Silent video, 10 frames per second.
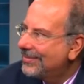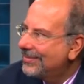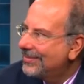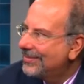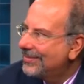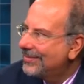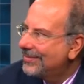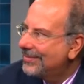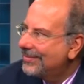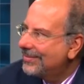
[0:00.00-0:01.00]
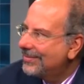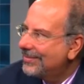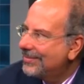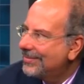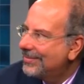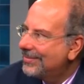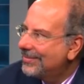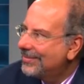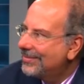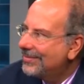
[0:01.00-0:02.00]

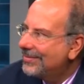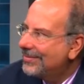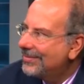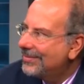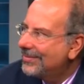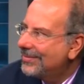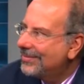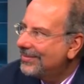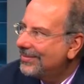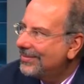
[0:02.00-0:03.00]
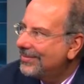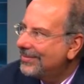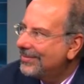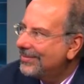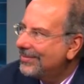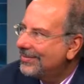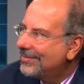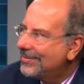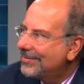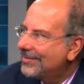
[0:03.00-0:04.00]

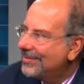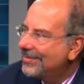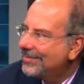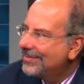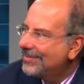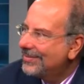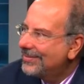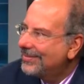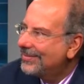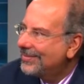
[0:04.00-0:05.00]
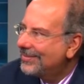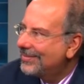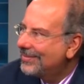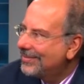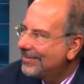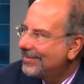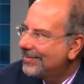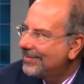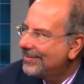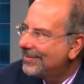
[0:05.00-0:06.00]

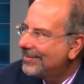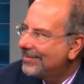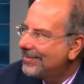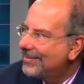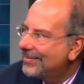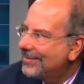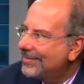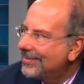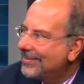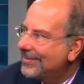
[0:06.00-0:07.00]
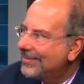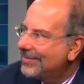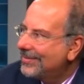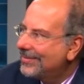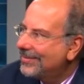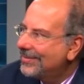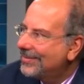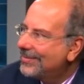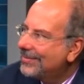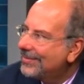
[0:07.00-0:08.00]
This person isn't speaking.